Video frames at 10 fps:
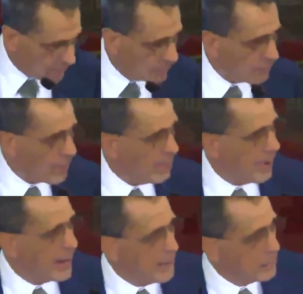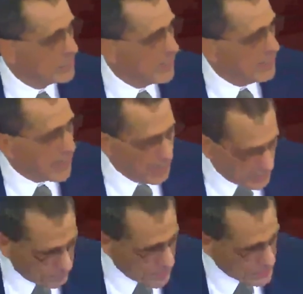pretty good friend of mine. I
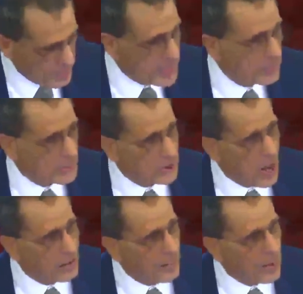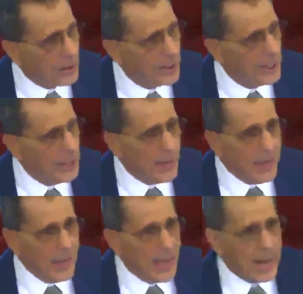was a freshman, he was a sophomore,
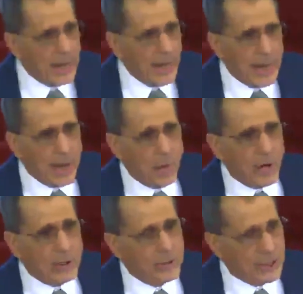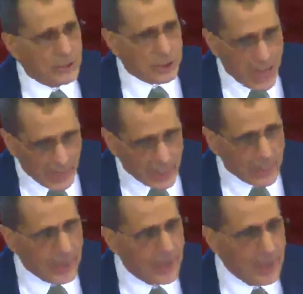and he was
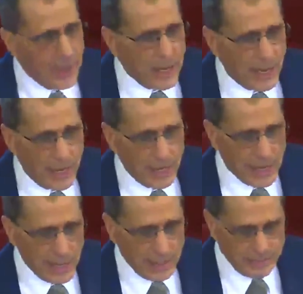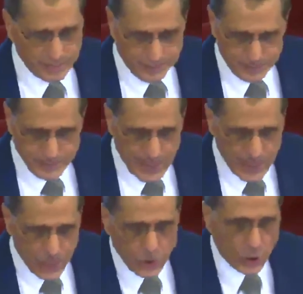excelling in
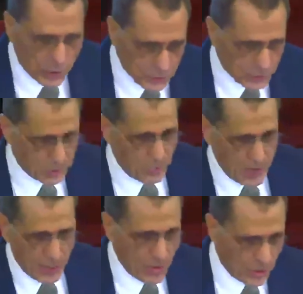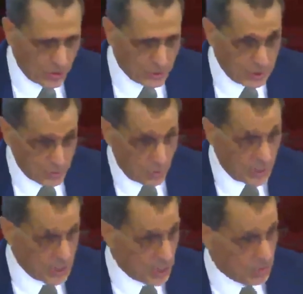hurdles, running hurdles. He was
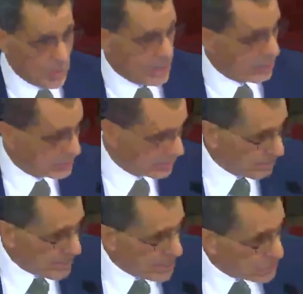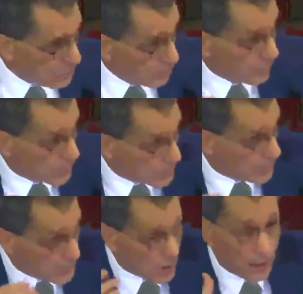only in 10th grade. There was major
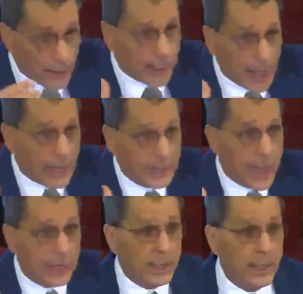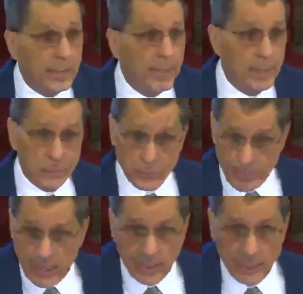universities already contacting him, and this was
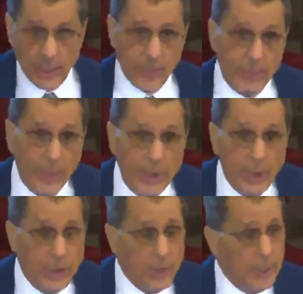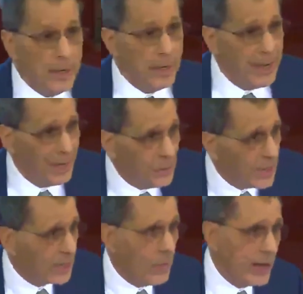back in the day when they didn't do
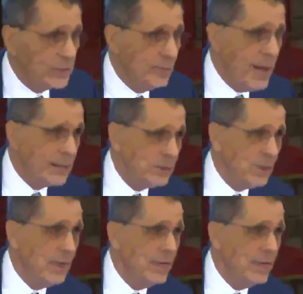that quite as much.